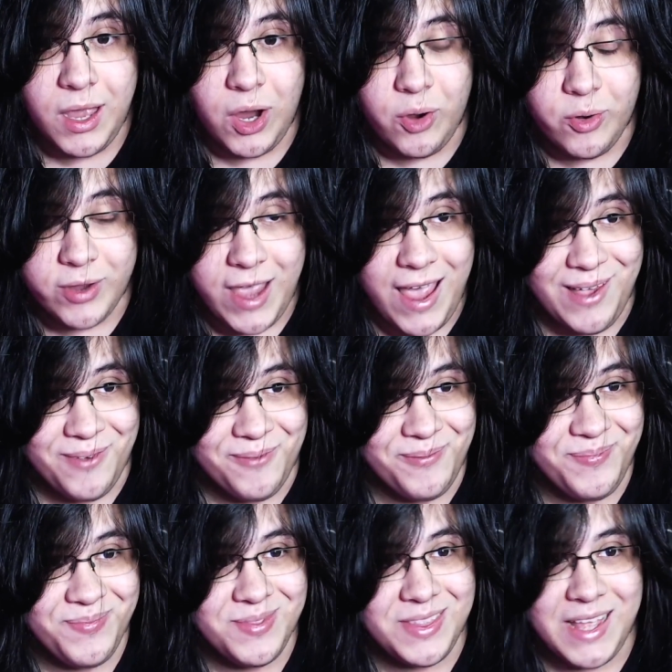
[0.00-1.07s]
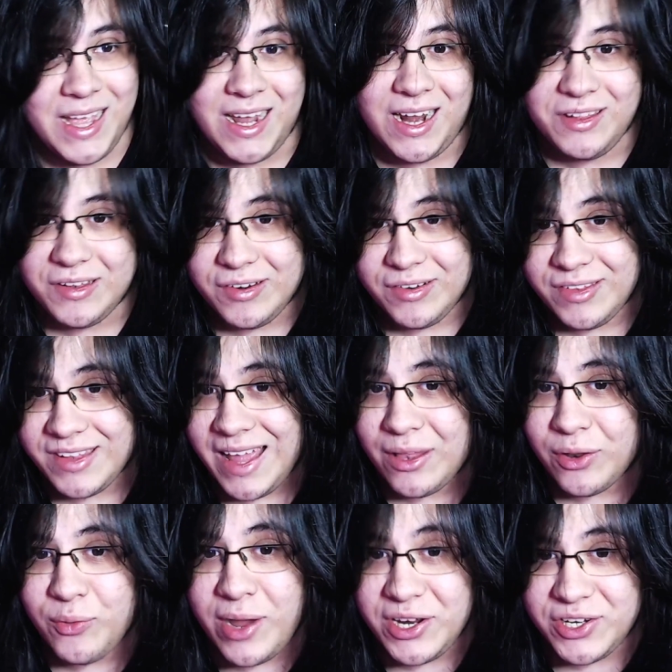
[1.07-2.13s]
Okay, that answers that
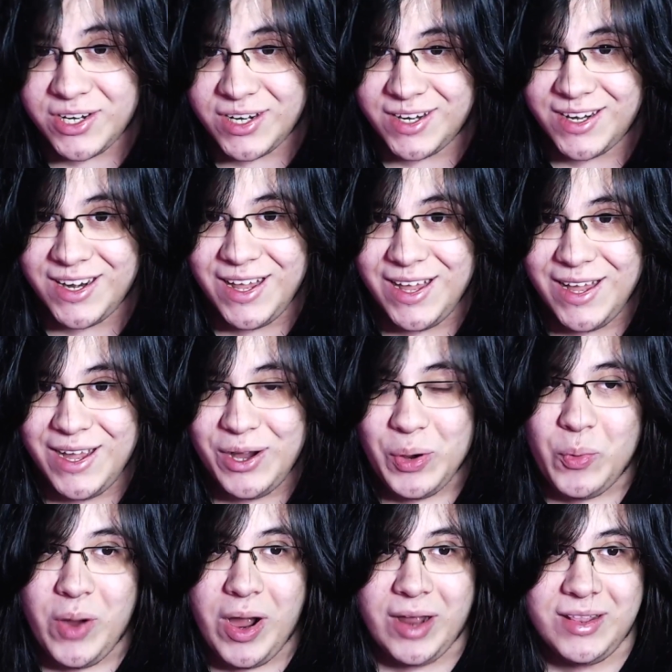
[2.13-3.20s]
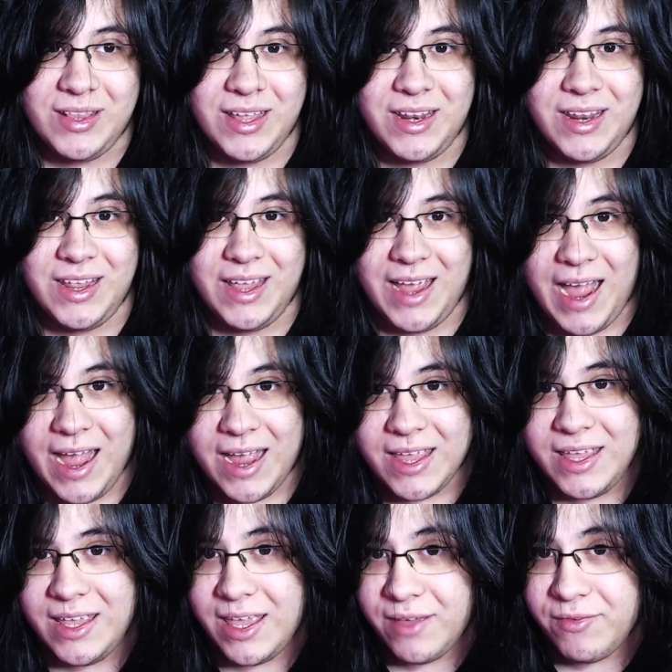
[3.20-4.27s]
question. What did
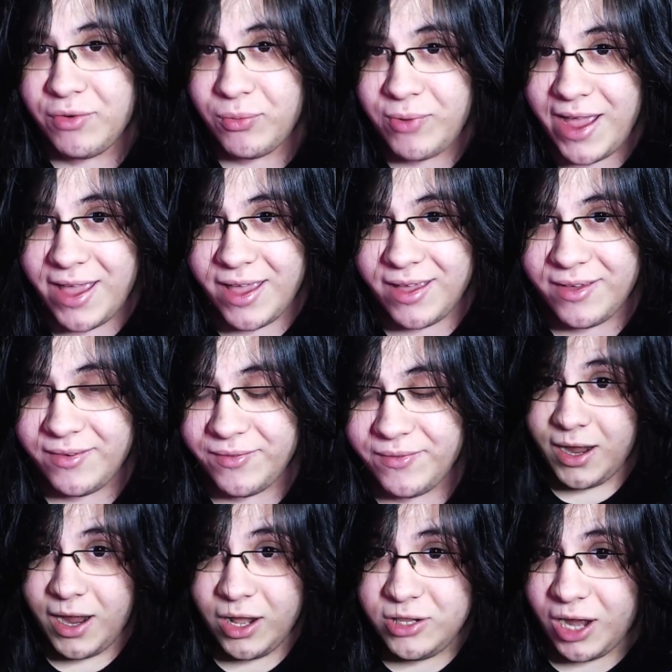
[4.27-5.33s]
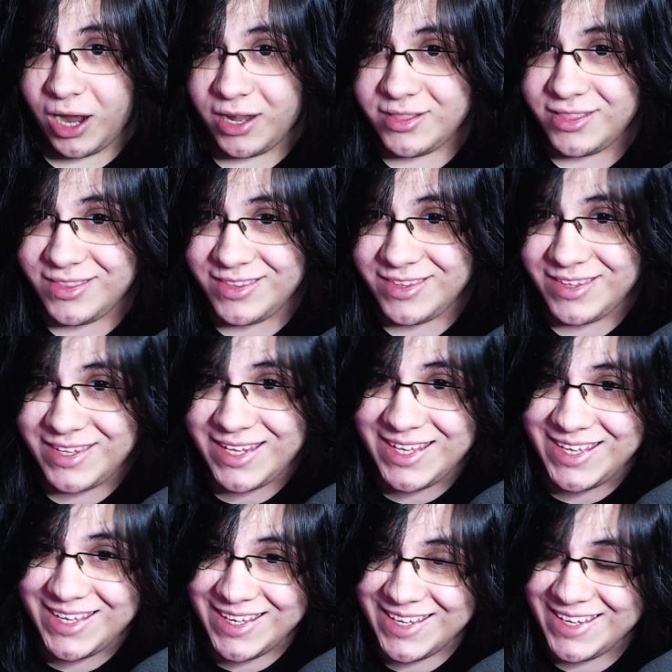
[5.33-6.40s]
Aki give away? A lot.
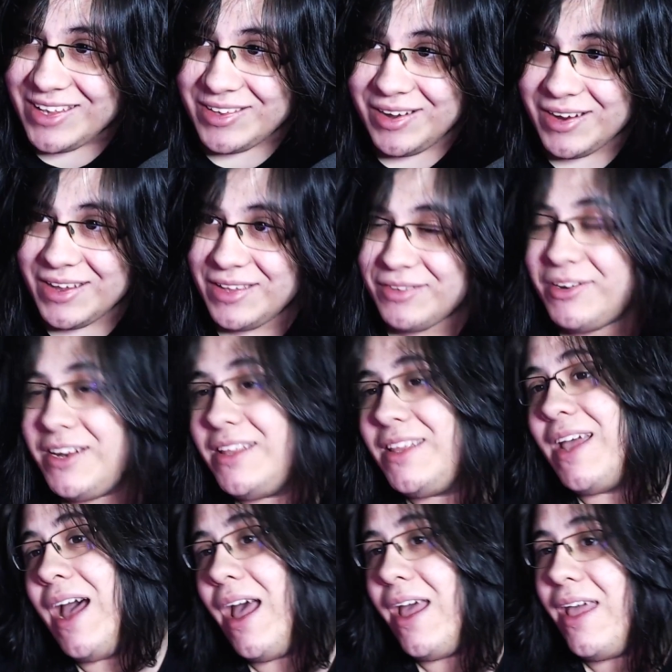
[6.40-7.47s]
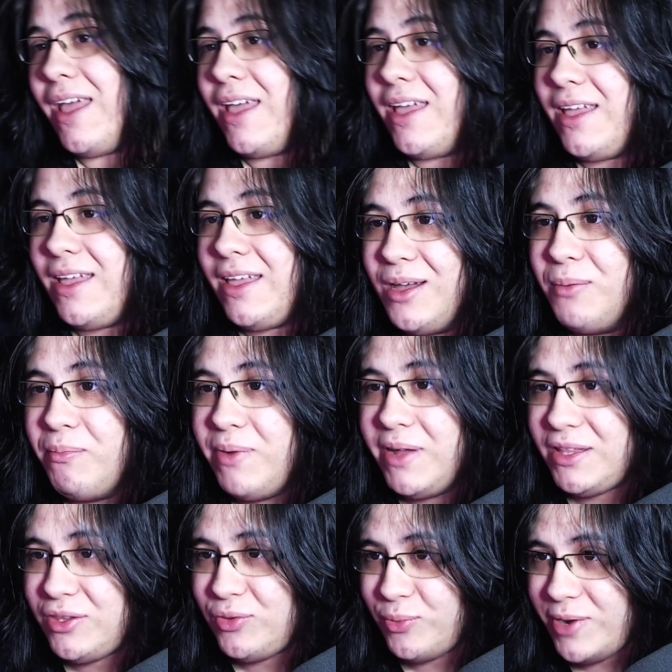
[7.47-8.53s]
Sokka is gonna die
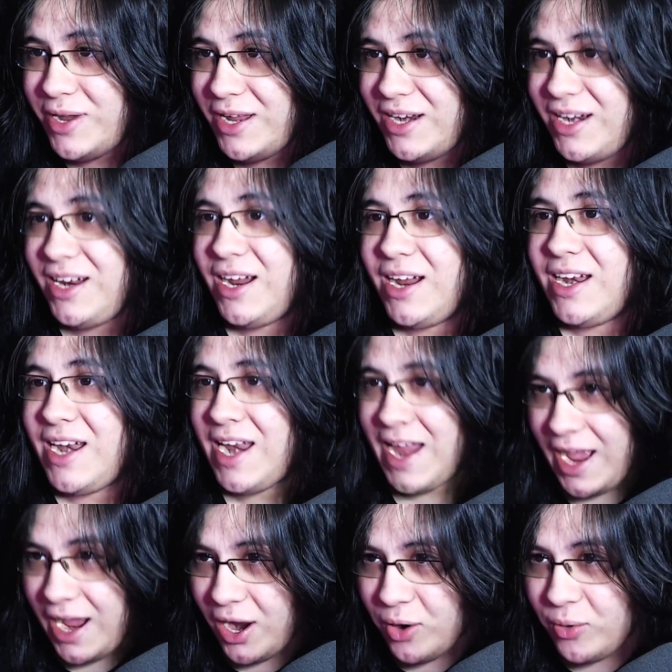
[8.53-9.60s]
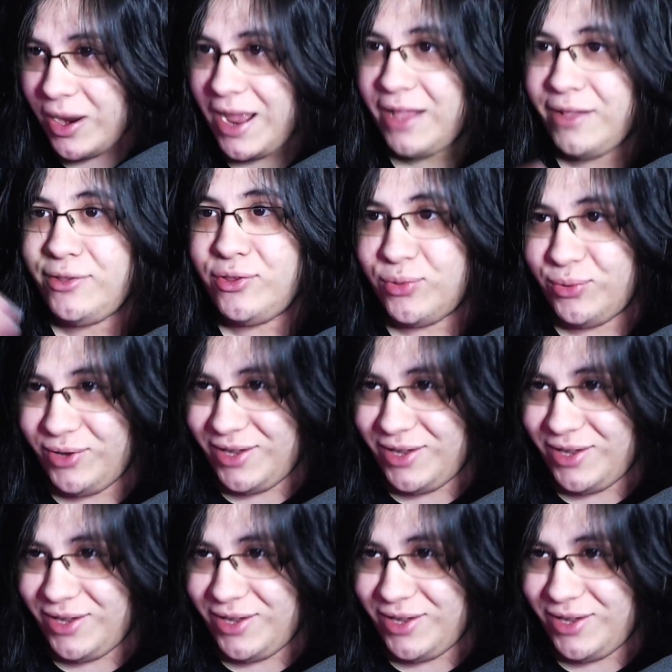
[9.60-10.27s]
between now and two